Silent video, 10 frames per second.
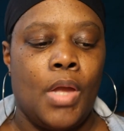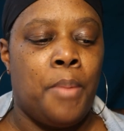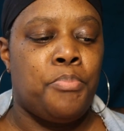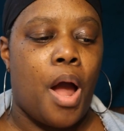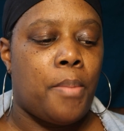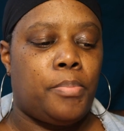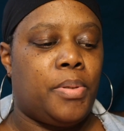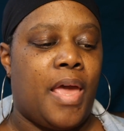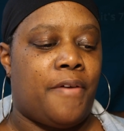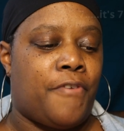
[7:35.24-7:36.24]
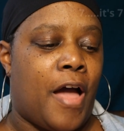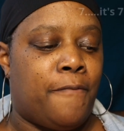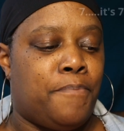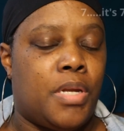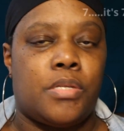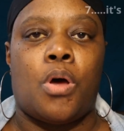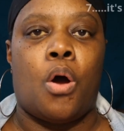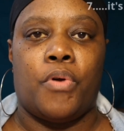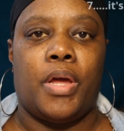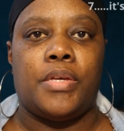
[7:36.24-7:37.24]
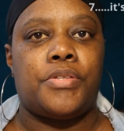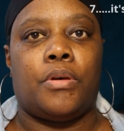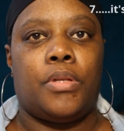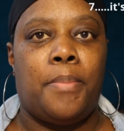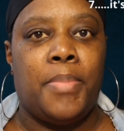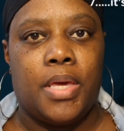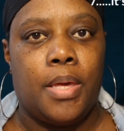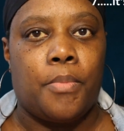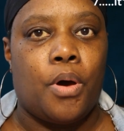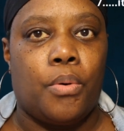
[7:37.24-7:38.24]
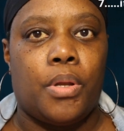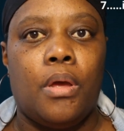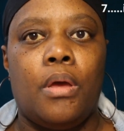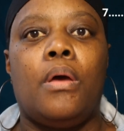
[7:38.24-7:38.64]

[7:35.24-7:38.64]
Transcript: I'm probably at 5 minutes already, so let me keep going.